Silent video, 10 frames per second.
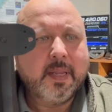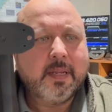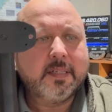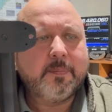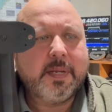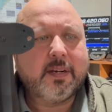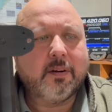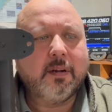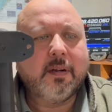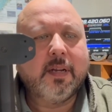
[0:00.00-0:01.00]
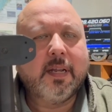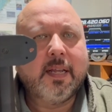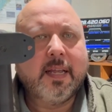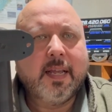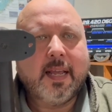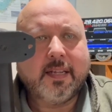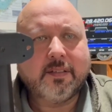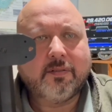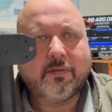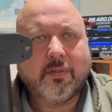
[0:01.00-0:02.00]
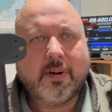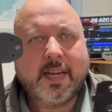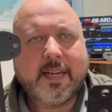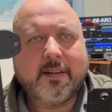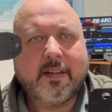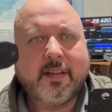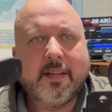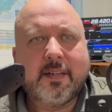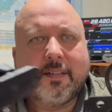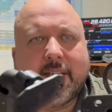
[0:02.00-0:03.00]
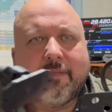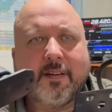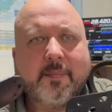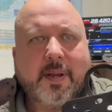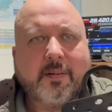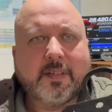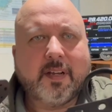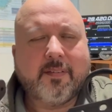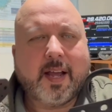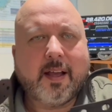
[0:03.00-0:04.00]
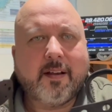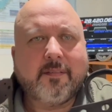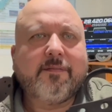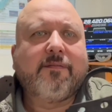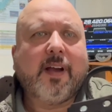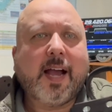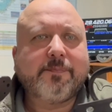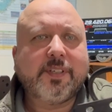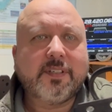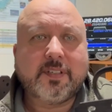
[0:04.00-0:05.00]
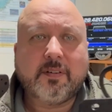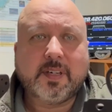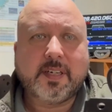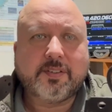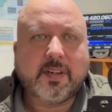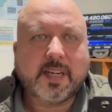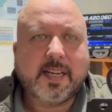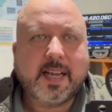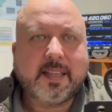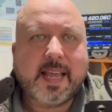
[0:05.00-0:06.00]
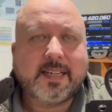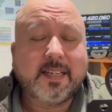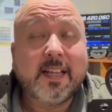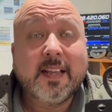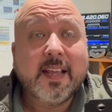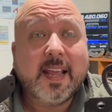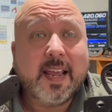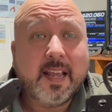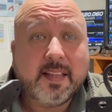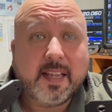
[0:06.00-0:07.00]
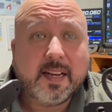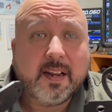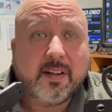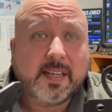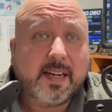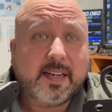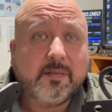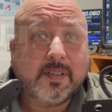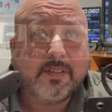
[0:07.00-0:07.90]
speaker has great different amount of options, so I'm going to try and connect that, and then I'll get it out to the